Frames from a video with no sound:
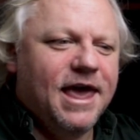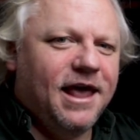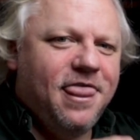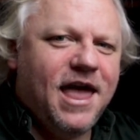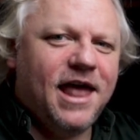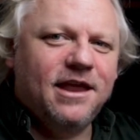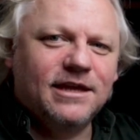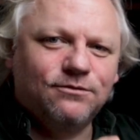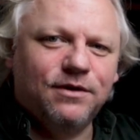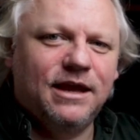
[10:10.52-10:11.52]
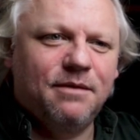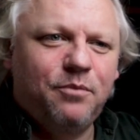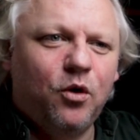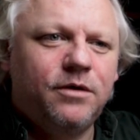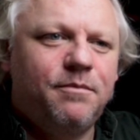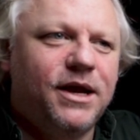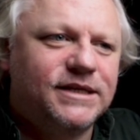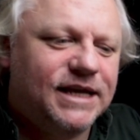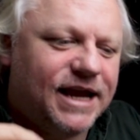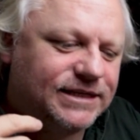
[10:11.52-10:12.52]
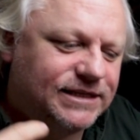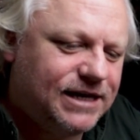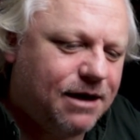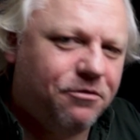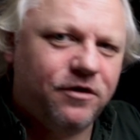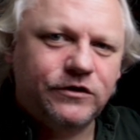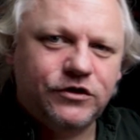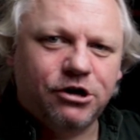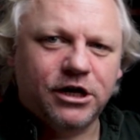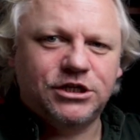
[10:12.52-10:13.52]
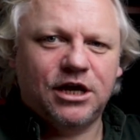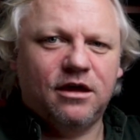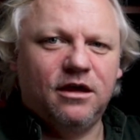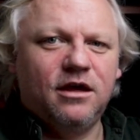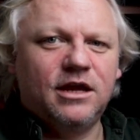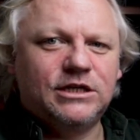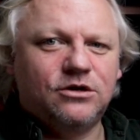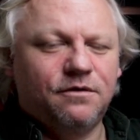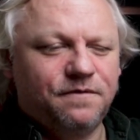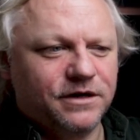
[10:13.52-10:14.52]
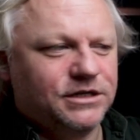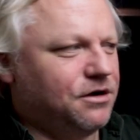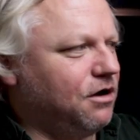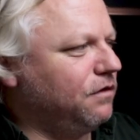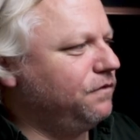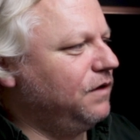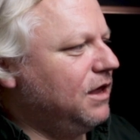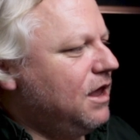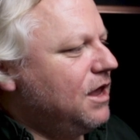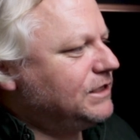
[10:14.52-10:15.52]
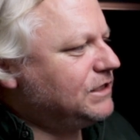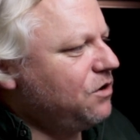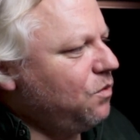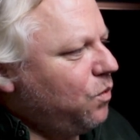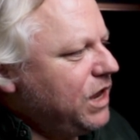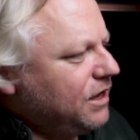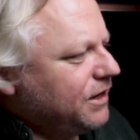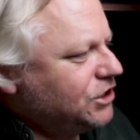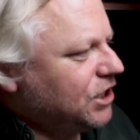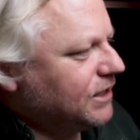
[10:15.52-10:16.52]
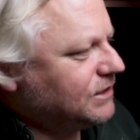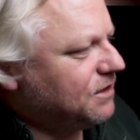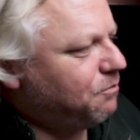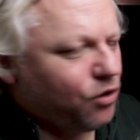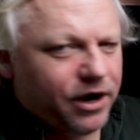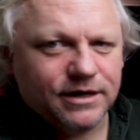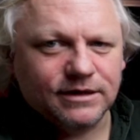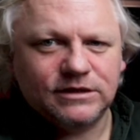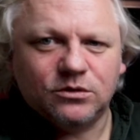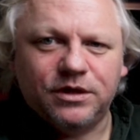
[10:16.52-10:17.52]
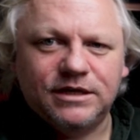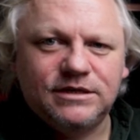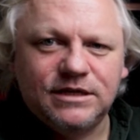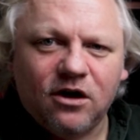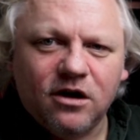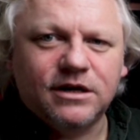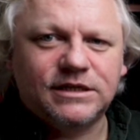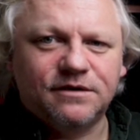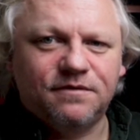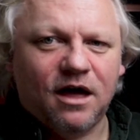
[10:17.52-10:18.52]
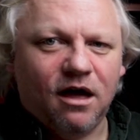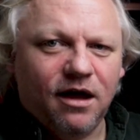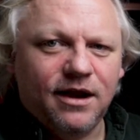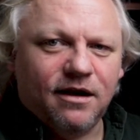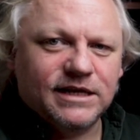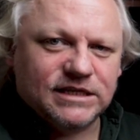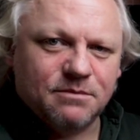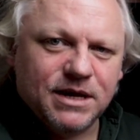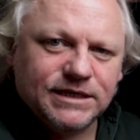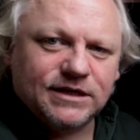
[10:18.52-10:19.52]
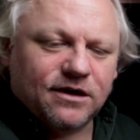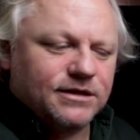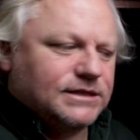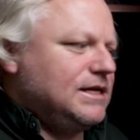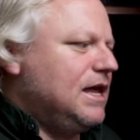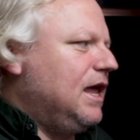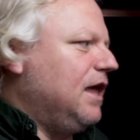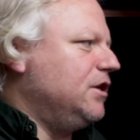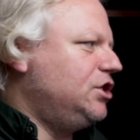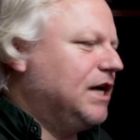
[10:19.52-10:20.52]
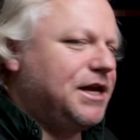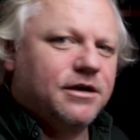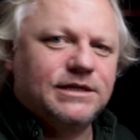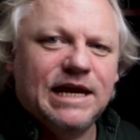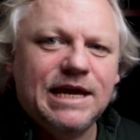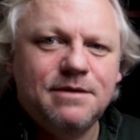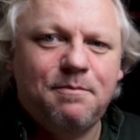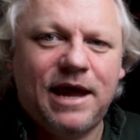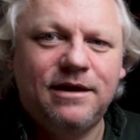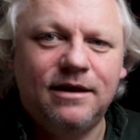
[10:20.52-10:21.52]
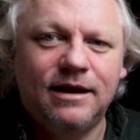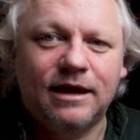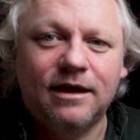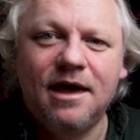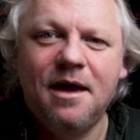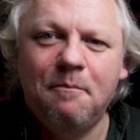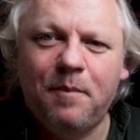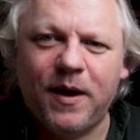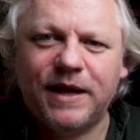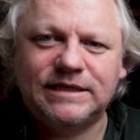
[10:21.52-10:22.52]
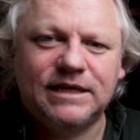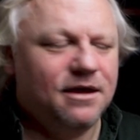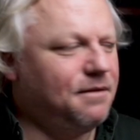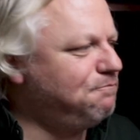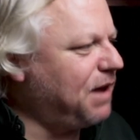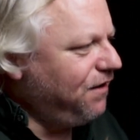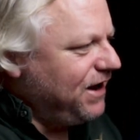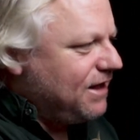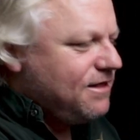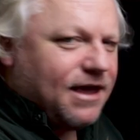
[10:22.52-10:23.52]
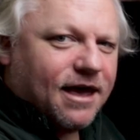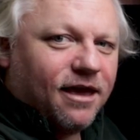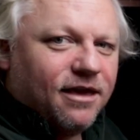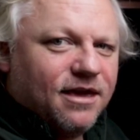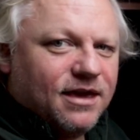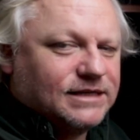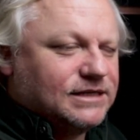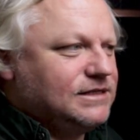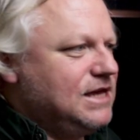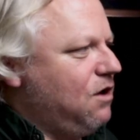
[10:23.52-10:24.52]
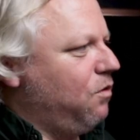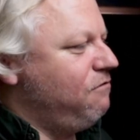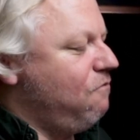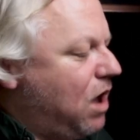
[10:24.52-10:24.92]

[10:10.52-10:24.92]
And that is really important because it adds depth and structure to our photograph. So we can adjust the brightness or the darkness of the highlights, the midtones, and the shadows independently. But buried in there is a secret